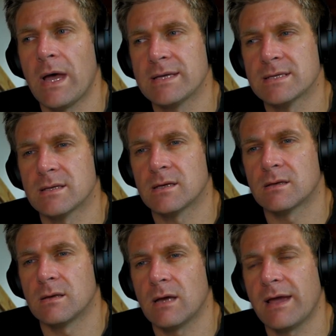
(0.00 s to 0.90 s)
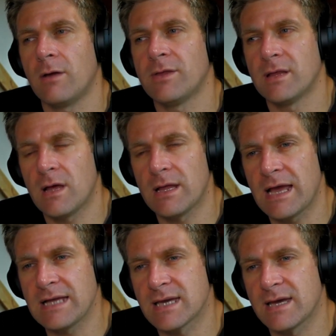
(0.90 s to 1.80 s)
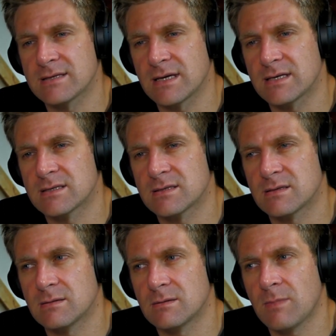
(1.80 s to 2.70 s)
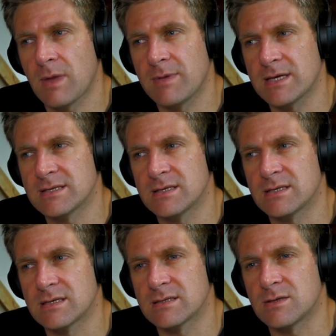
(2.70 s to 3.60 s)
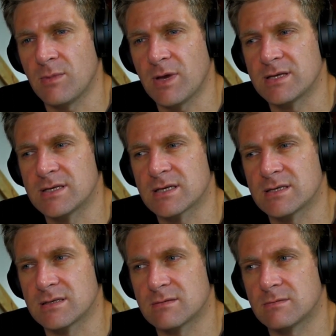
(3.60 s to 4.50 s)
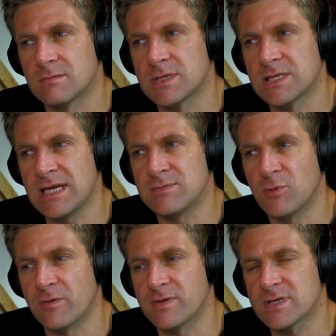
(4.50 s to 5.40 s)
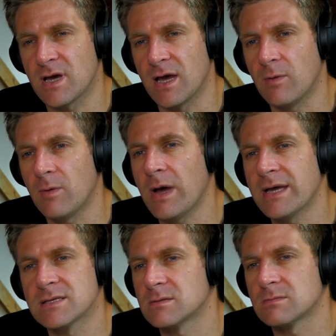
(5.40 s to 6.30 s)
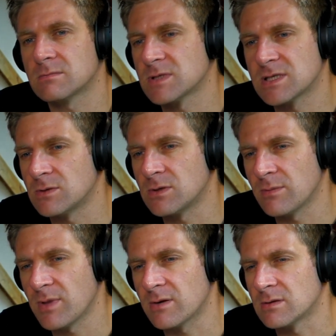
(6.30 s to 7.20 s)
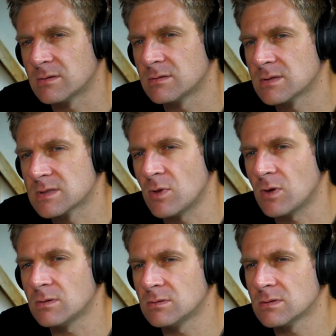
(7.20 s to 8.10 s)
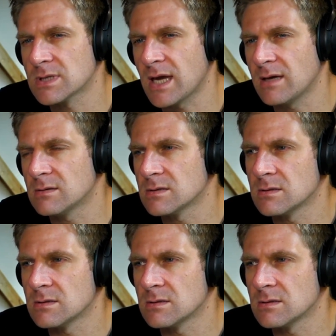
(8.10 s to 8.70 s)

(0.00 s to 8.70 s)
is it that, on the large scales, I guess, maybe SDSS is doing better just because it sees more of the sky. Why is it still doing better on small scales?